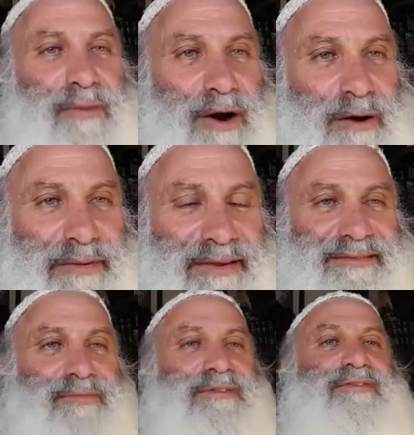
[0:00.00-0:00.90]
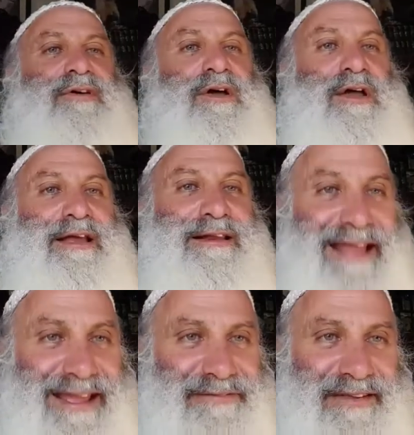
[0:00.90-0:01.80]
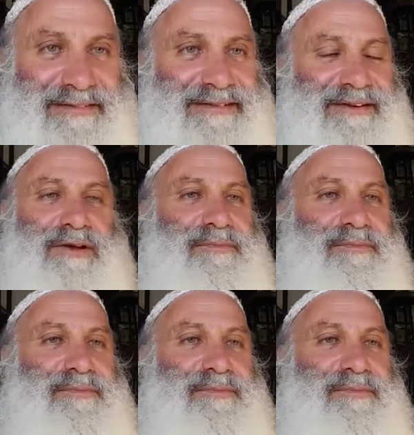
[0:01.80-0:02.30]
armies and with the navies,